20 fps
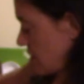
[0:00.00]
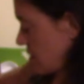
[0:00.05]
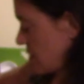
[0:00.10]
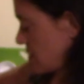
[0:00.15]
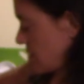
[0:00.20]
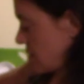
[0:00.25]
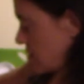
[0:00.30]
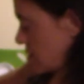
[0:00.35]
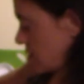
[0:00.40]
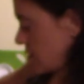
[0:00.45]

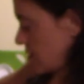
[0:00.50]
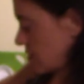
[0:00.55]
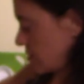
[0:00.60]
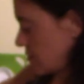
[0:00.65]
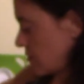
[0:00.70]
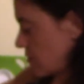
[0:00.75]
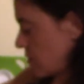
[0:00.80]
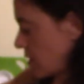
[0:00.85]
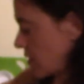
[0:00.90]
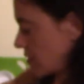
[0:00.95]
the
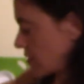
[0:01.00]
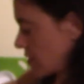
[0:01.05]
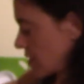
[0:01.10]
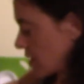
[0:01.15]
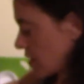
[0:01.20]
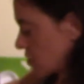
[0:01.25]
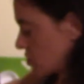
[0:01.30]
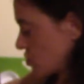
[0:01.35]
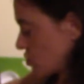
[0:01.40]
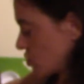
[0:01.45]
right
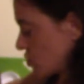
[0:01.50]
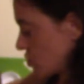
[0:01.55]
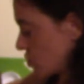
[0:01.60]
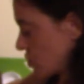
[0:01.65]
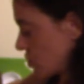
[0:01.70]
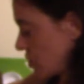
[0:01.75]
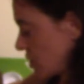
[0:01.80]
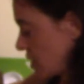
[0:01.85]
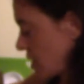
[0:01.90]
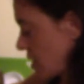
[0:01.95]

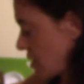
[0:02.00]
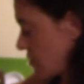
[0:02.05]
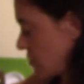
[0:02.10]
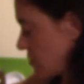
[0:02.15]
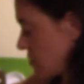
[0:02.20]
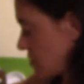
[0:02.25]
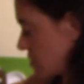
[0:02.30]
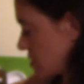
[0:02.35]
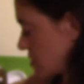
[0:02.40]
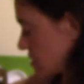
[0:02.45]
texture.
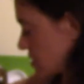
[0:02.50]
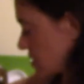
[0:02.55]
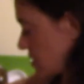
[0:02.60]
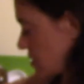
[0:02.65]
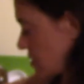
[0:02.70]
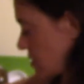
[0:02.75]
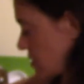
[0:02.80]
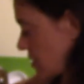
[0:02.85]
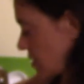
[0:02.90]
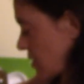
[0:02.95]
Now it's
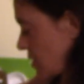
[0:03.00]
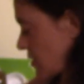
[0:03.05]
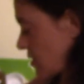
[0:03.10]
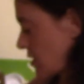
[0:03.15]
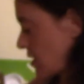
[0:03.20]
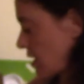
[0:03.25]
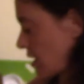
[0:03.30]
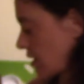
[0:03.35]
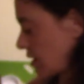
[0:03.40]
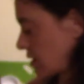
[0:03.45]

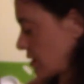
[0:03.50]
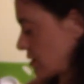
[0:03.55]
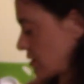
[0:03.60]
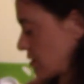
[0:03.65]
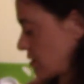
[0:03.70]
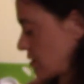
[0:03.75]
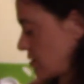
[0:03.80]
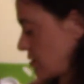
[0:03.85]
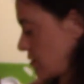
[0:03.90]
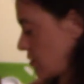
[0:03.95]
kind of like
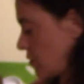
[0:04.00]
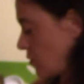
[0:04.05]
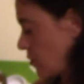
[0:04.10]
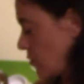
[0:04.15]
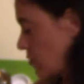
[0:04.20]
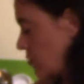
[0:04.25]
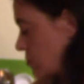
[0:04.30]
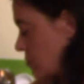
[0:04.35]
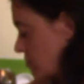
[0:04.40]
dough.